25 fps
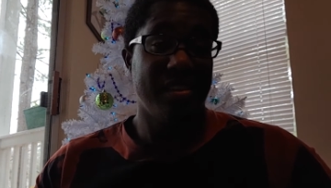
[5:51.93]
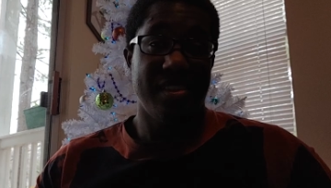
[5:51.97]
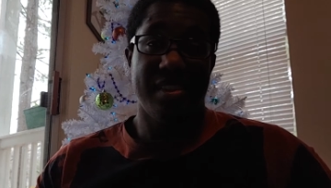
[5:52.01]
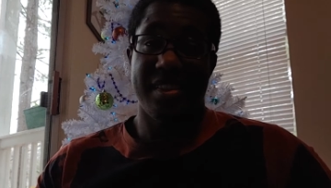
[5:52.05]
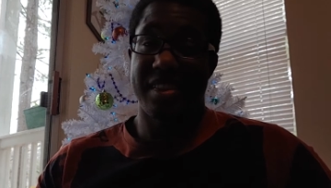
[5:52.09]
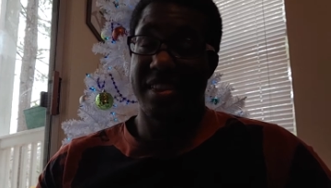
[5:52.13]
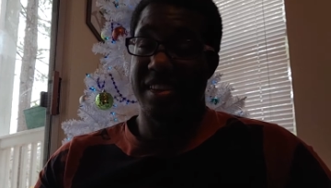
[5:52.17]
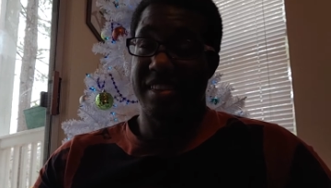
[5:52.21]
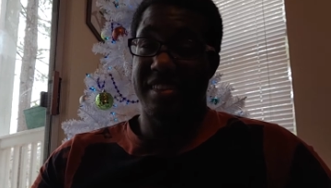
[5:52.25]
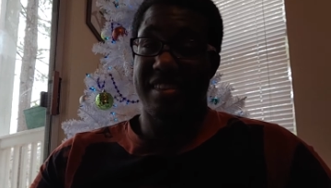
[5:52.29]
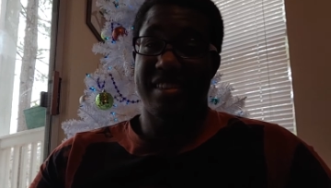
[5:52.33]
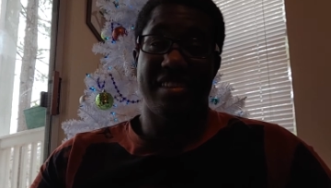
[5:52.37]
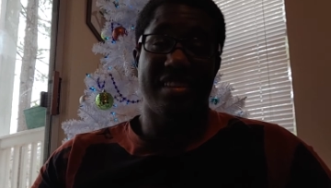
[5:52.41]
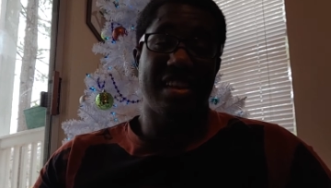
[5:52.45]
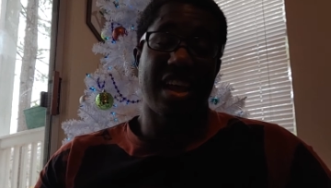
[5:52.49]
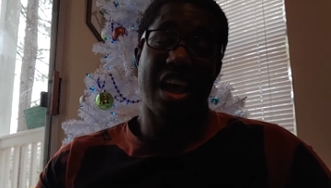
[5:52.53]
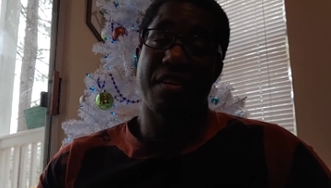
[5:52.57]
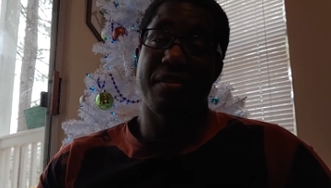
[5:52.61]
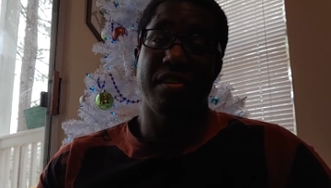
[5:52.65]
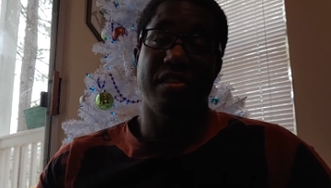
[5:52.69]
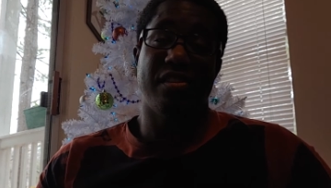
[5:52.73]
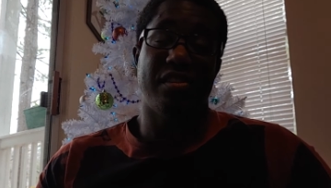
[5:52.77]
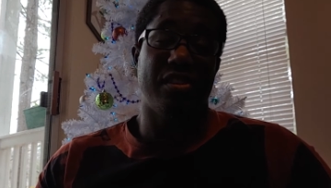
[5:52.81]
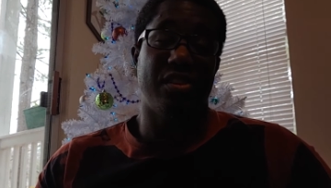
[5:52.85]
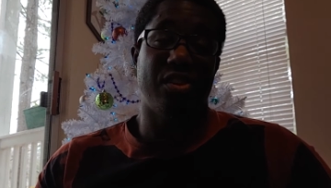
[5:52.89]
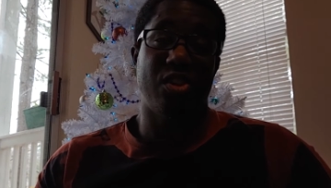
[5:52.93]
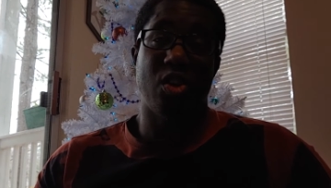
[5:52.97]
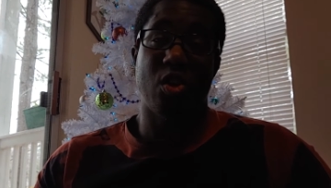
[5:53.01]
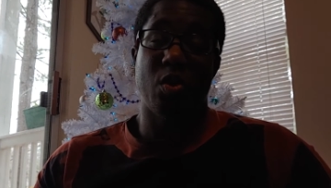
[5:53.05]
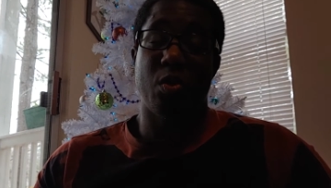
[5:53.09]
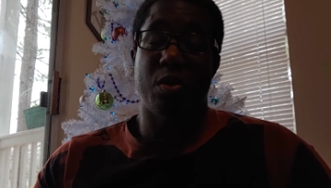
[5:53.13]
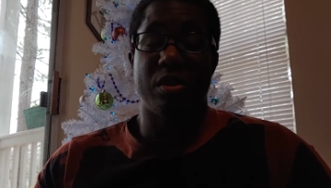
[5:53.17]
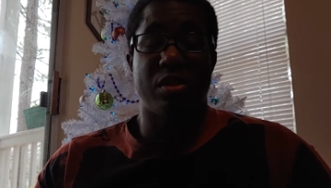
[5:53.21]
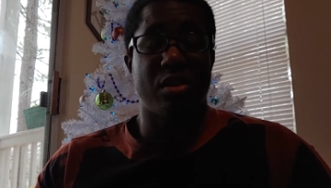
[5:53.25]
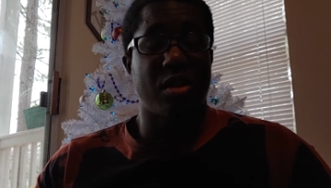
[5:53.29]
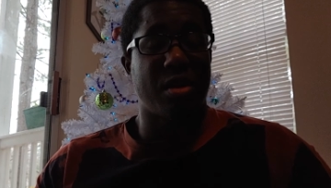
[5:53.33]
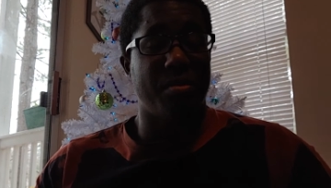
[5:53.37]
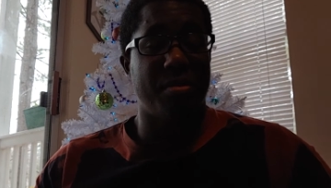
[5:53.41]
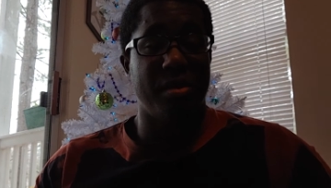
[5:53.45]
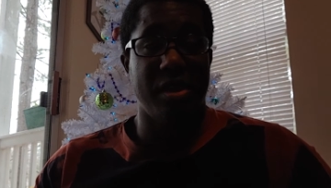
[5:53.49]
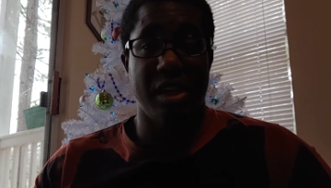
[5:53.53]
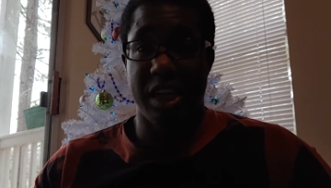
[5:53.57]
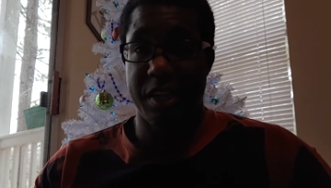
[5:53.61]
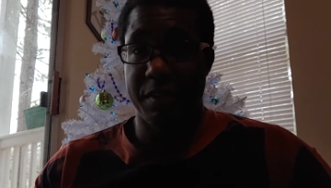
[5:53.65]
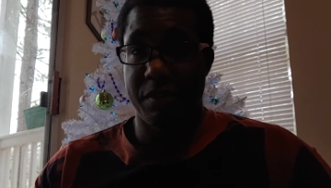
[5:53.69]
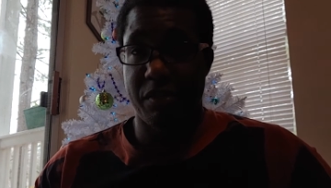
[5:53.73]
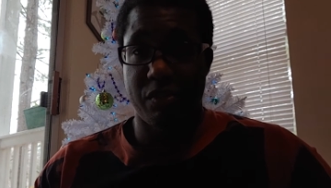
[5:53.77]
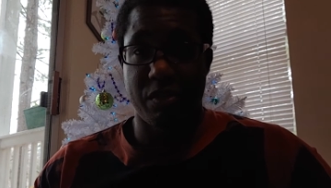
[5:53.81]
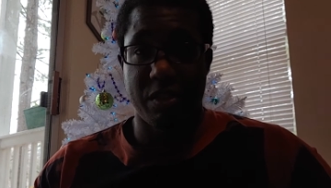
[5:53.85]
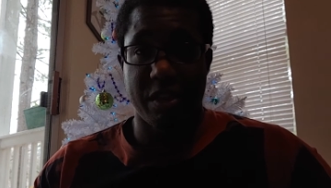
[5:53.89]
This is having to deal with our
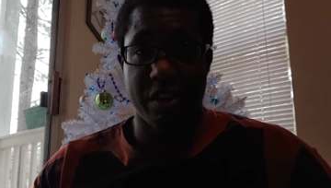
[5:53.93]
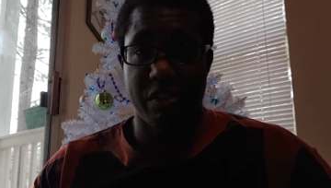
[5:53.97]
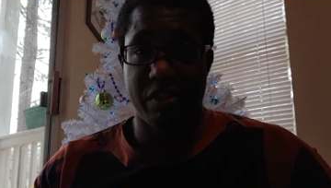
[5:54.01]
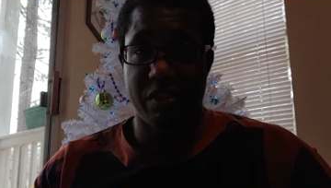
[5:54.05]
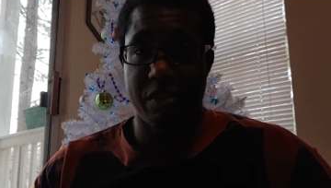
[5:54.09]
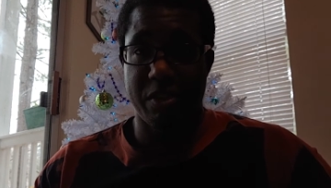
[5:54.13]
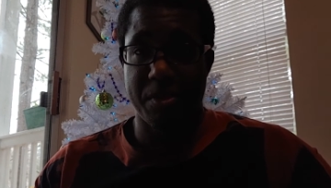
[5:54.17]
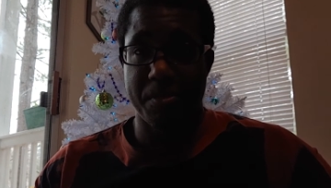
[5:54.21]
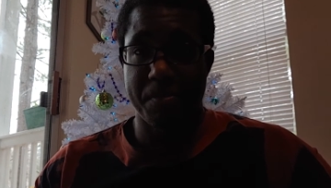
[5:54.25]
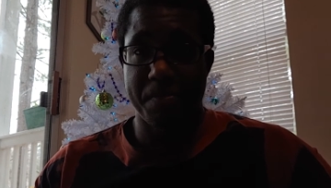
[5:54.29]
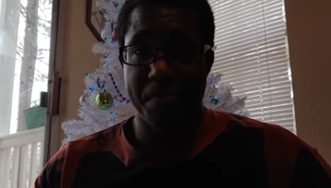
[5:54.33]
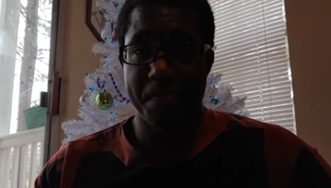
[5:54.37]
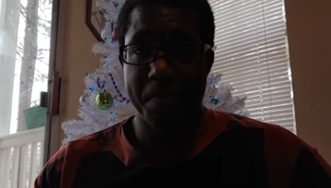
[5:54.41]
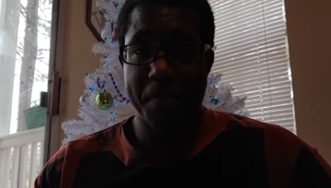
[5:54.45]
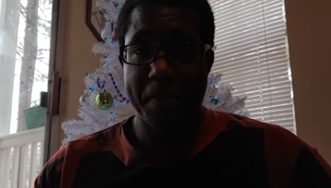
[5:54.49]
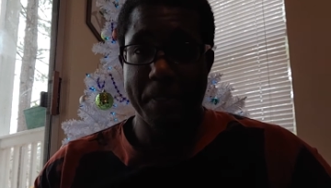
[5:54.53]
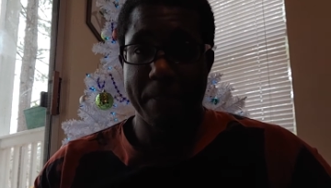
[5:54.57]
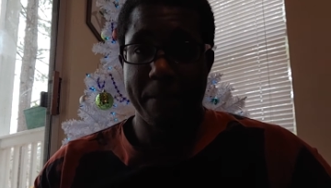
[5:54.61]
belief structure.